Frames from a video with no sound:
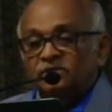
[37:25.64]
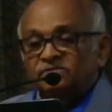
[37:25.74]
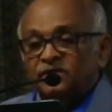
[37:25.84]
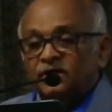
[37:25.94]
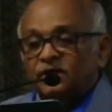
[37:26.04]

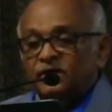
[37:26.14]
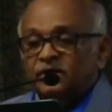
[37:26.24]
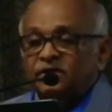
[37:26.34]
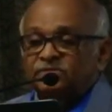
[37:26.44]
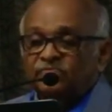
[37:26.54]

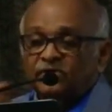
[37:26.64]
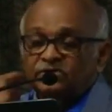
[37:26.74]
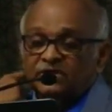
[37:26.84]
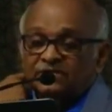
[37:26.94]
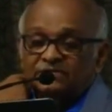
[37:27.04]
Circadian
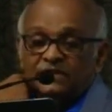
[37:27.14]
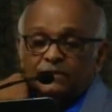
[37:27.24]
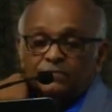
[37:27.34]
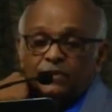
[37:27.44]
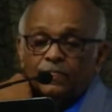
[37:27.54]
dysfunction and
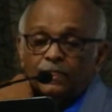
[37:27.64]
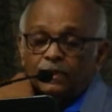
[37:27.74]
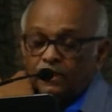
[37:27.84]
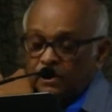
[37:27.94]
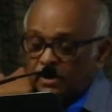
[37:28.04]
sleep.
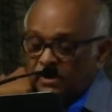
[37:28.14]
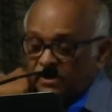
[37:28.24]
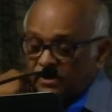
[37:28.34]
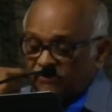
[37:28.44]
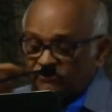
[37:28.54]

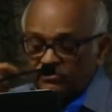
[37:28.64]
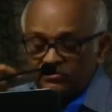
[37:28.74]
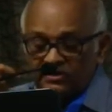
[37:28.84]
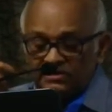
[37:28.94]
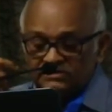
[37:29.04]
If
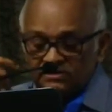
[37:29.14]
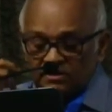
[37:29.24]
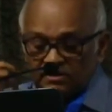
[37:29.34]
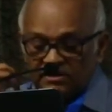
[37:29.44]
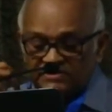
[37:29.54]
you
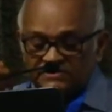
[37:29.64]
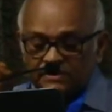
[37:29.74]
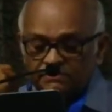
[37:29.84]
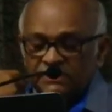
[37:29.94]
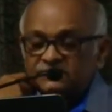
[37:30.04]

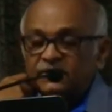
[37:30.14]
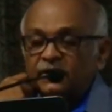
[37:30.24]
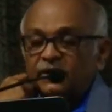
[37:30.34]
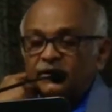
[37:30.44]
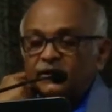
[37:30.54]
disrupt the
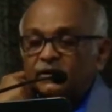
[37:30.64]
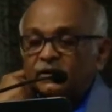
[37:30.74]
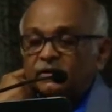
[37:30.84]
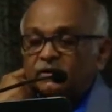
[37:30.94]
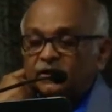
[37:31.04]
circadian
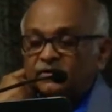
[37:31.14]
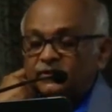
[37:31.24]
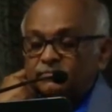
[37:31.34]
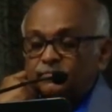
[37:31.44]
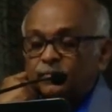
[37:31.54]

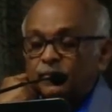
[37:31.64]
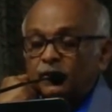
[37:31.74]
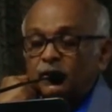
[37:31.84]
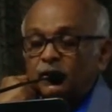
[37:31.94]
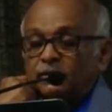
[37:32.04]
rhythm,
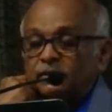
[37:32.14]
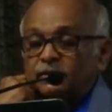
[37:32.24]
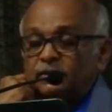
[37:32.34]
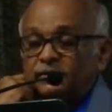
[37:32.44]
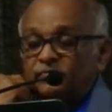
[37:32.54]

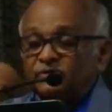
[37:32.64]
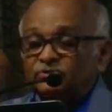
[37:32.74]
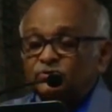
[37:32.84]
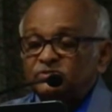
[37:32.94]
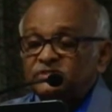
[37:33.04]
in other words,
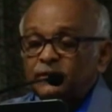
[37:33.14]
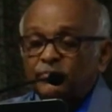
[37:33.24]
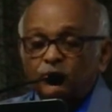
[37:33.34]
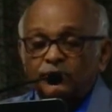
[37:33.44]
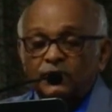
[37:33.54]
you don't sleep
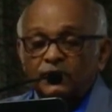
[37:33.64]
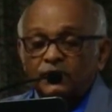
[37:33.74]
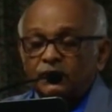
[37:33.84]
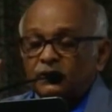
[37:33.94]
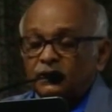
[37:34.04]

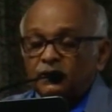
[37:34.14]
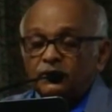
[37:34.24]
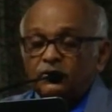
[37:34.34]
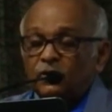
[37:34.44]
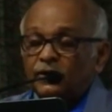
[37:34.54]
properly,
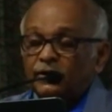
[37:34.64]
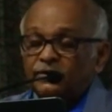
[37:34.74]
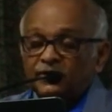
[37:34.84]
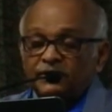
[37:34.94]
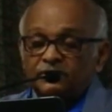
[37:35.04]
you are
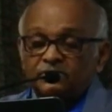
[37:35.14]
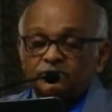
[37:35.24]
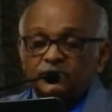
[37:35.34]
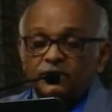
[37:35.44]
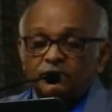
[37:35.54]
entitled
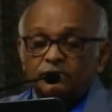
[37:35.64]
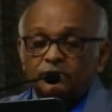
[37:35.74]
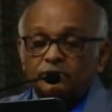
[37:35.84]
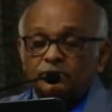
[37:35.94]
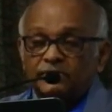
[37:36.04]
to become
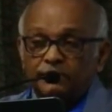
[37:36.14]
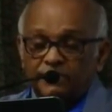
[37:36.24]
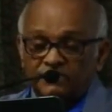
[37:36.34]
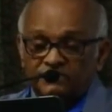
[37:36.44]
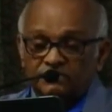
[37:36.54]

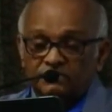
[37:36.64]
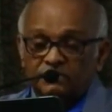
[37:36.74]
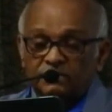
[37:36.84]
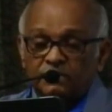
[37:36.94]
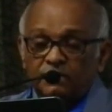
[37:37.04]
depressed.
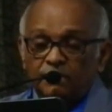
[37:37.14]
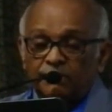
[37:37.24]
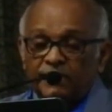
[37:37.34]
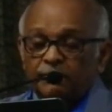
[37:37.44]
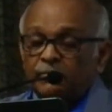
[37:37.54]

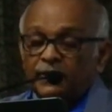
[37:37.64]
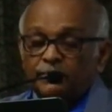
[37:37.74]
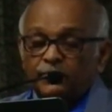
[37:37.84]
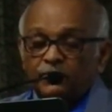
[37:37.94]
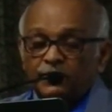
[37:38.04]
Many
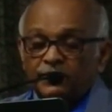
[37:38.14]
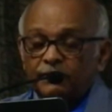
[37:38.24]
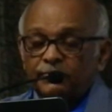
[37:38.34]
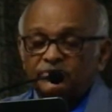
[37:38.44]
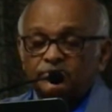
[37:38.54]
bipolar
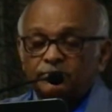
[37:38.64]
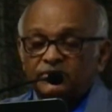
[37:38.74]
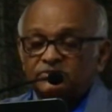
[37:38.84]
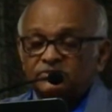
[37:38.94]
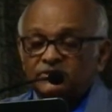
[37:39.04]
depression
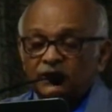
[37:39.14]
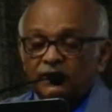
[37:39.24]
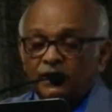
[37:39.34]
patients